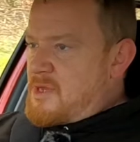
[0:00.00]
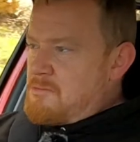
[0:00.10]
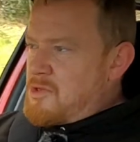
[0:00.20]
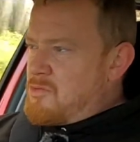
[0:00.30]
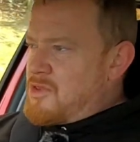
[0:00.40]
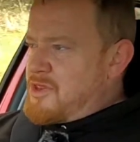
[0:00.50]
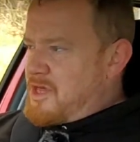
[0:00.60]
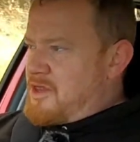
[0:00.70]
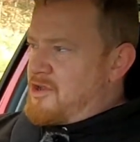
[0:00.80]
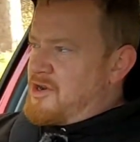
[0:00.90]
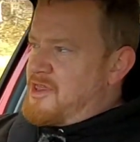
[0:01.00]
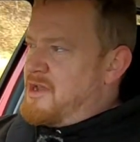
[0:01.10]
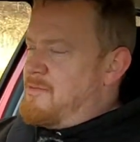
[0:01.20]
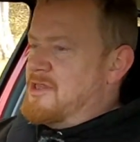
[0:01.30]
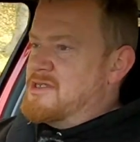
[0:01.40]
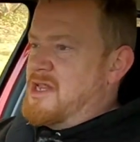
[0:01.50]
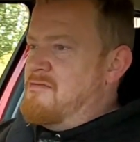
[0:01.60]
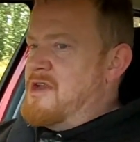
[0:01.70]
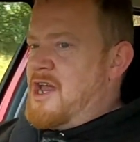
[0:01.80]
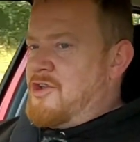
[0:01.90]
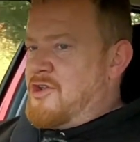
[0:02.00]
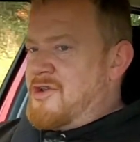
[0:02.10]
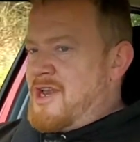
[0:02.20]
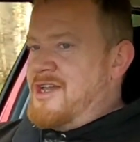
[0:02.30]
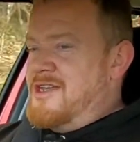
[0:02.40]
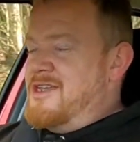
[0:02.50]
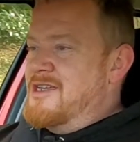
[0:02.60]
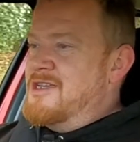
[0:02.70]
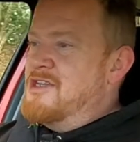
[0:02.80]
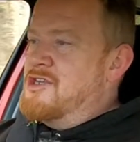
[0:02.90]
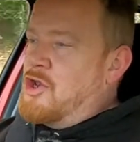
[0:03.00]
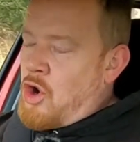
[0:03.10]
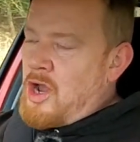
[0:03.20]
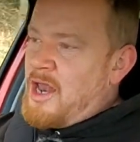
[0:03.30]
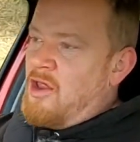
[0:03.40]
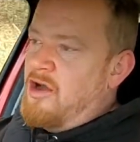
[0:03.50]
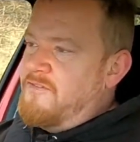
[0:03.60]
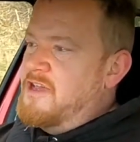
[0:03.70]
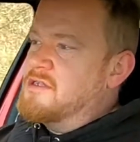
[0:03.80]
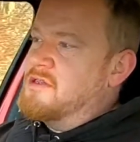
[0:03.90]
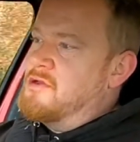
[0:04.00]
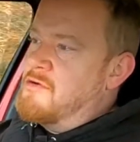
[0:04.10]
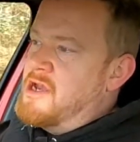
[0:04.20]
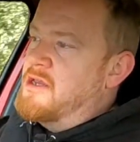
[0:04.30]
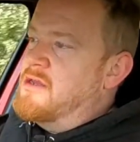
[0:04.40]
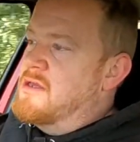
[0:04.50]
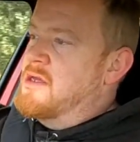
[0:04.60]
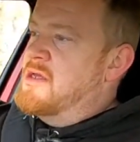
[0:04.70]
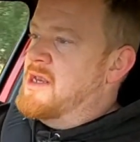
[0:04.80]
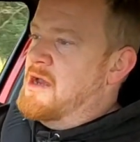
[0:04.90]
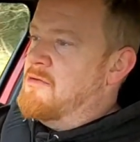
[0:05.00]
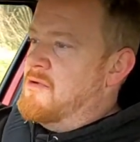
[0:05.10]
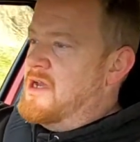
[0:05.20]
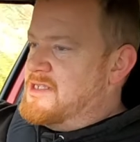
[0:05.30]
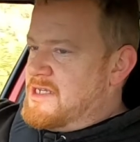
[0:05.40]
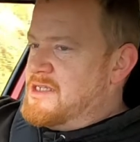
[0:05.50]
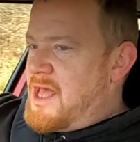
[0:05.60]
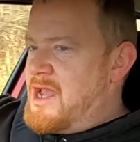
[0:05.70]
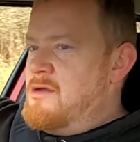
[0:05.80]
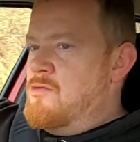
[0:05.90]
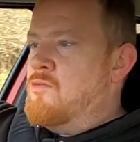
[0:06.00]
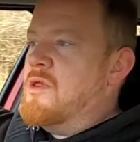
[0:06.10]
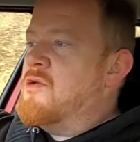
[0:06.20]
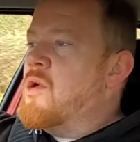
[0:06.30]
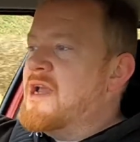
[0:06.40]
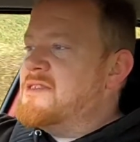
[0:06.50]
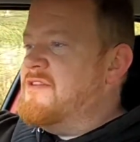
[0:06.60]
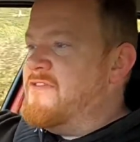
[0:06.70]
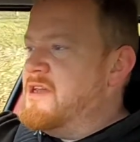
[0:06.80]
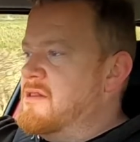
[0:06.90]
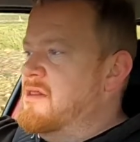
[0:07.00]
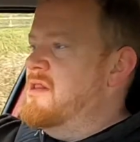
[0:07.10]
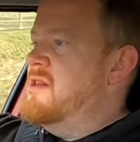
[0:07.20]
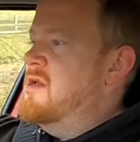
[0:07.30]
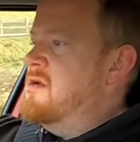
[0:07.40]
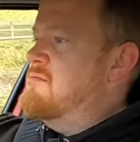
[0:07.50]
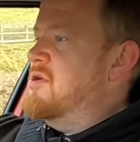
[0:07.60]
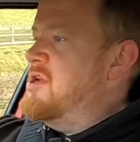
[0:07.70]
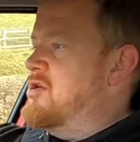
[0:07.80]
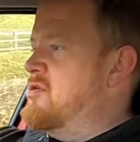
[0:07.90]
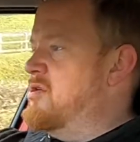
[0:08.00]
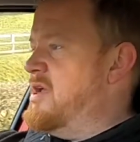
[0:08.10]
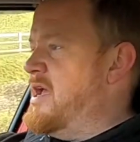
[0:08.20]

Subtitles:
But the only thing about the steering that I don't like, you don't get a lot of feel through it. Now, it is light with a weighty feel, but you don't